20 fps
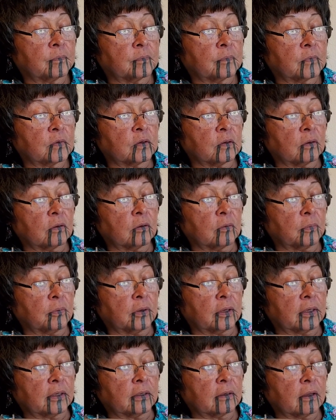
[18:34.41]
It's on there
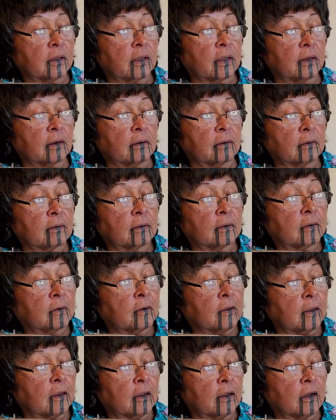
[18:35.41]
pretty tight.
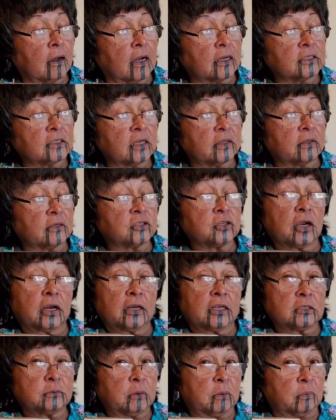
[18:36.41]
I say the
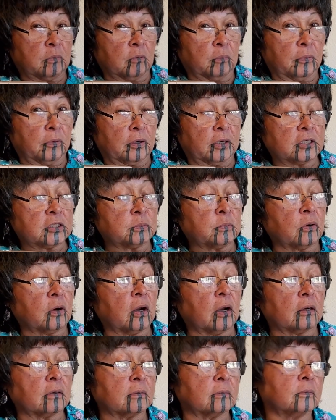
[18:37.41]
Chinese people are pretty
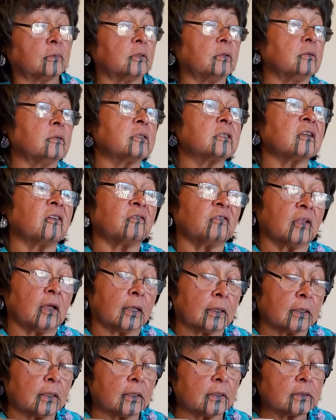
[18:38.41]
smart doing stuff
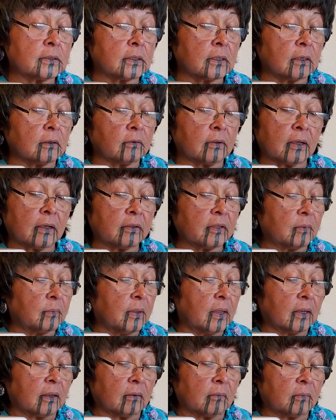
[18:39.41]
like this. I don't know how they
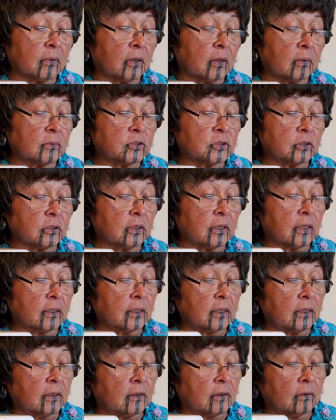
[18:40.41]
make them, but I'm sure glad they
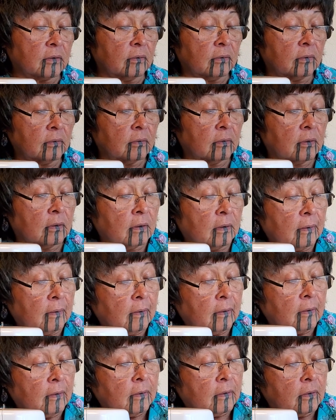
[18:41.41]
do.
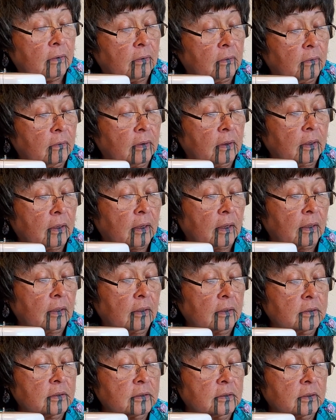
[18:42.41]
Okay,
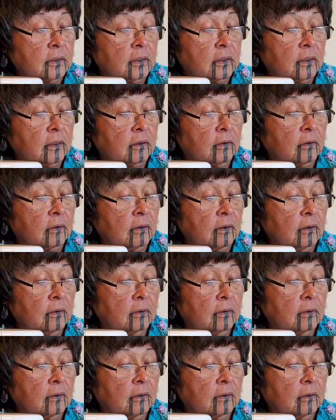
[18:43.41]
let's see here.